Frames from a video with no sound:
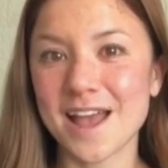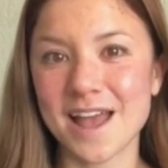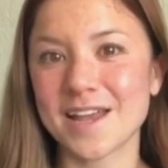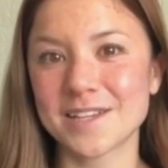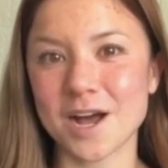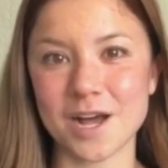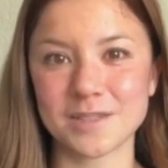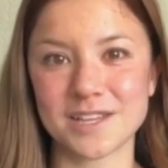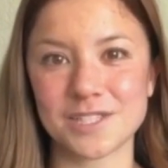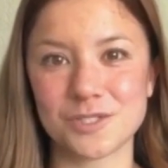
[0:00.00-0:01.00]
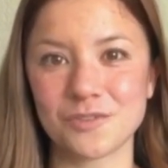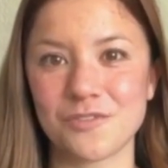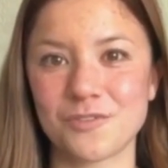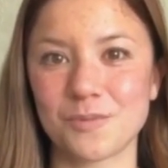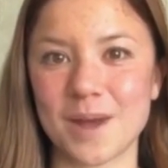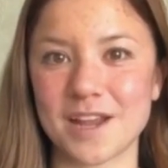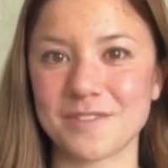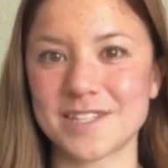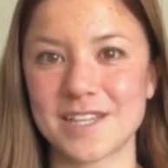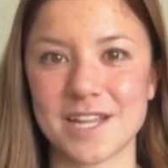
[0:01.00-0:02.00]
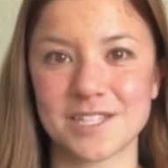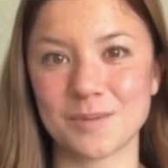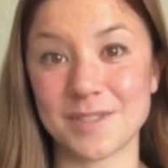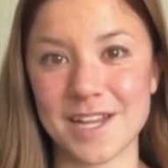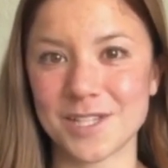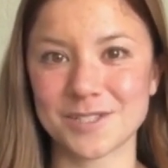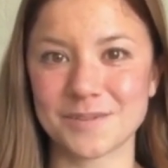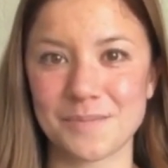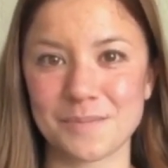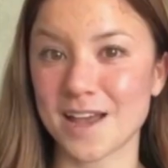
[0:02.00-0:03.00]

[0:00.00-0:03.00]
and unleash your full manifestation potential.